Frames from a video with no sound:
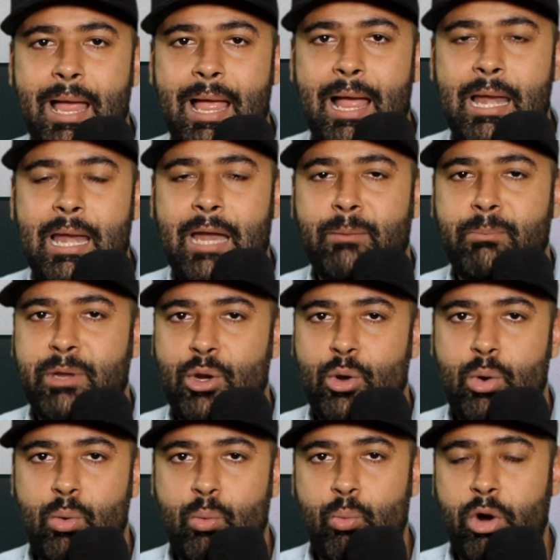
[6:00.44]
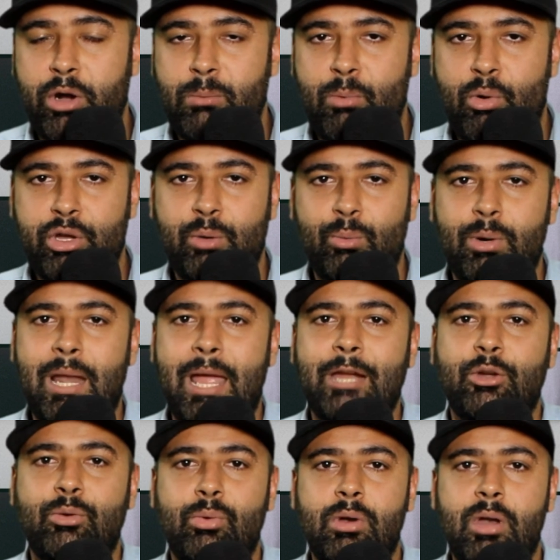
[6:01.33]
and let me know what more you would
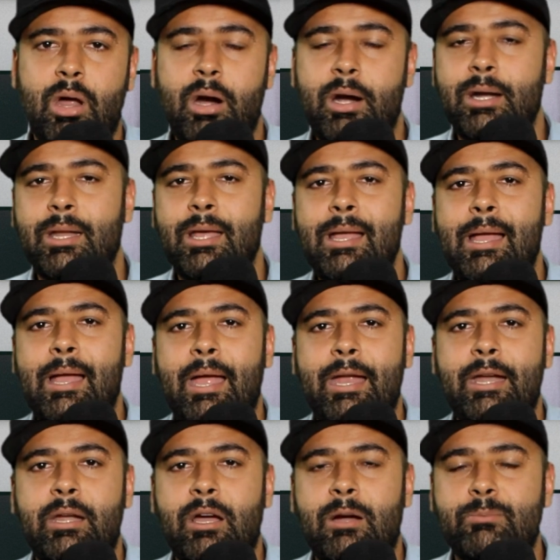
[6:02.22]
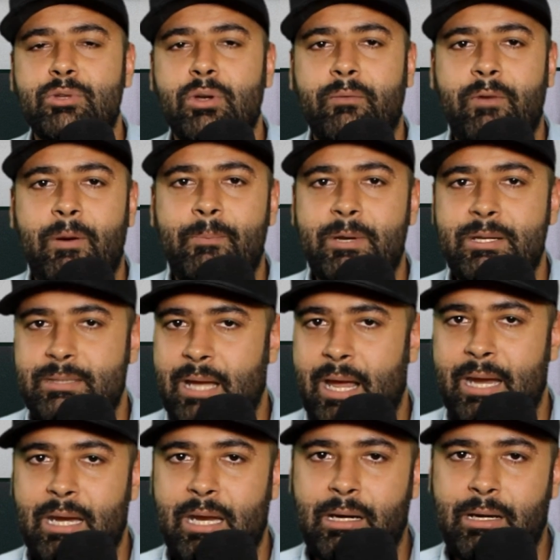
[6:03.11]
like to learn in terms of web
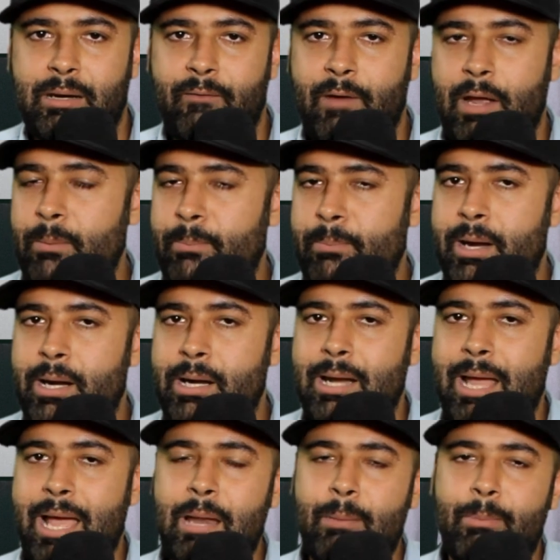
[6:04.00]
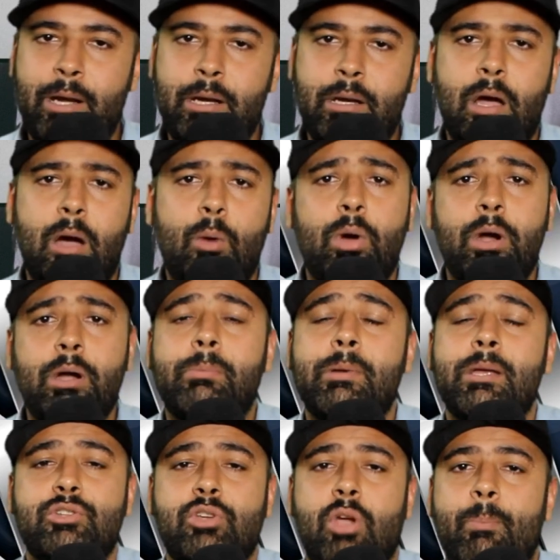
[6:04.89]
designing, development, Elementor,
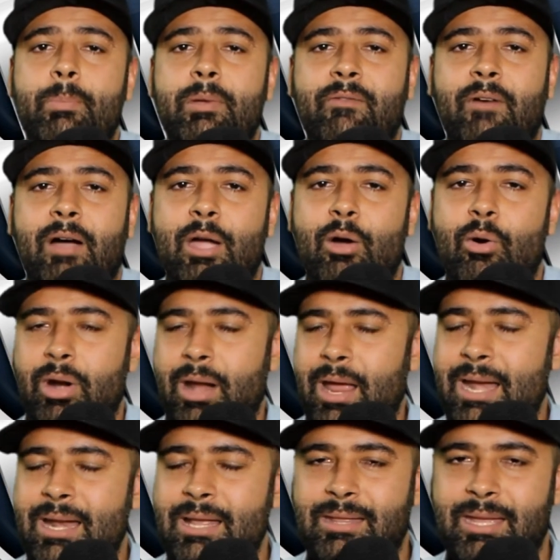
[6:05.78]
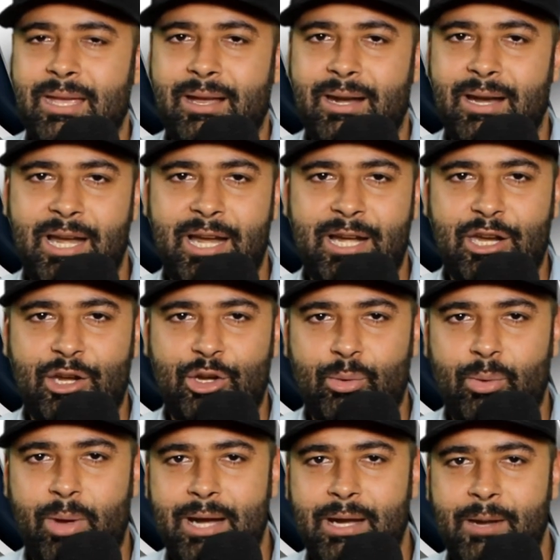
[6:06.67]
WordPress, Shopify, or anything related
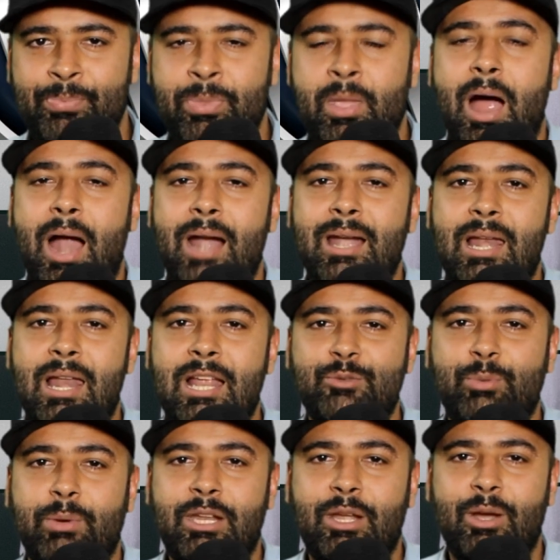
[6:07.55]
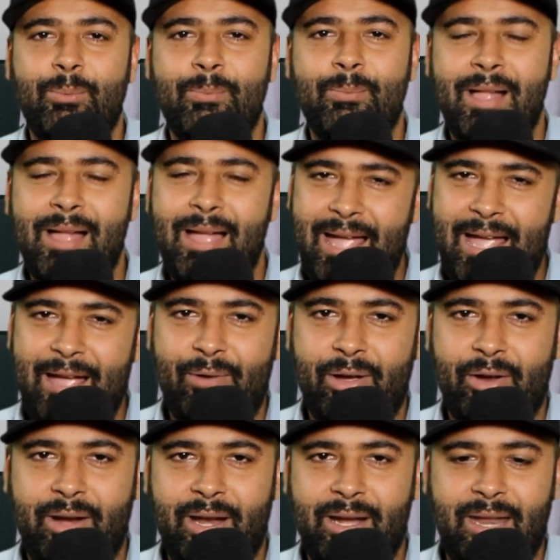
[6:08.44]
to it. Until next video, have
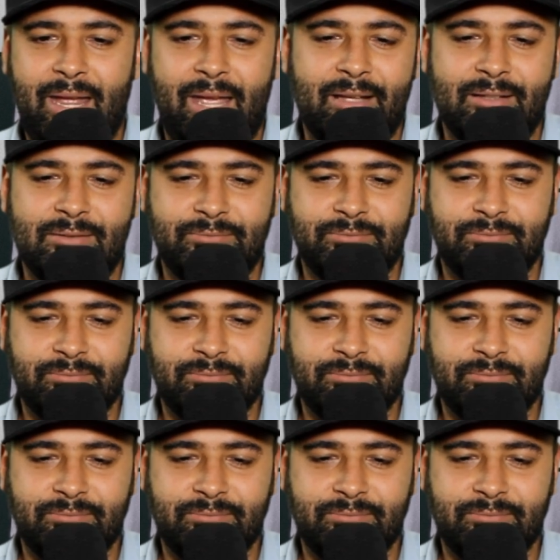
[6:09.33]
a great day.